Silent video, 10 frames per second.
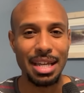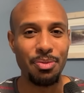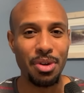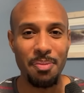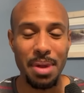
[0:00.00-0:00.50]
It
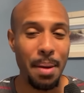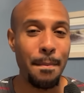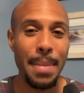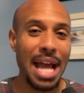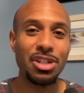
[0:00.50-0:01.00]
would have been a
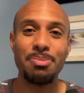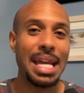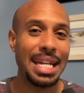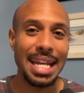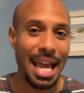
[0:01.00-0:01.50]
match
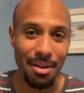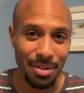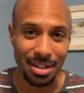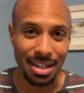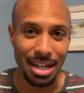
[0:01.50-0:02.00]
made in
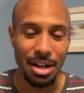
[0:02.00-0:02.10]
heaven